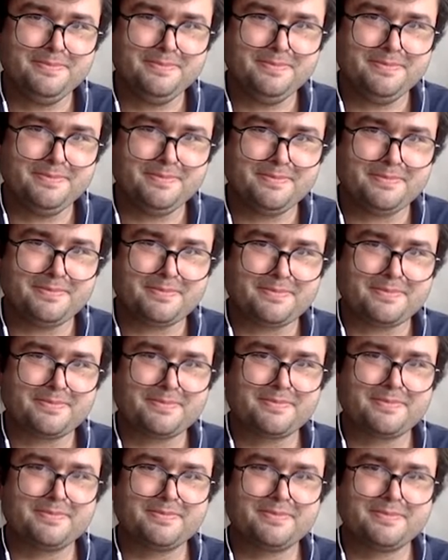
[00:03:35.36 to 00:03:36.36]

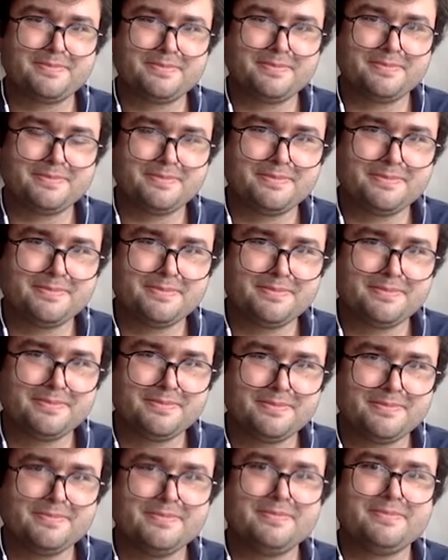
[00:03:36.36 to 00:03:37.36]

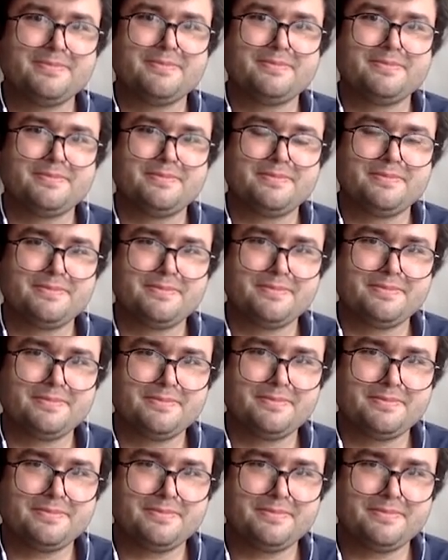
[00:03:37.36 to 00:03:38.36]

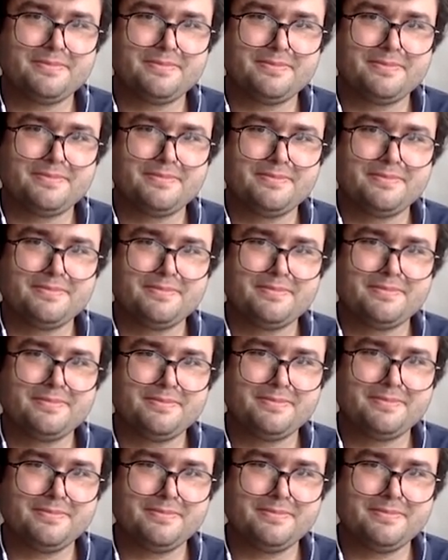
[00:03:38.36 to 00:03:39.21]
[no speech]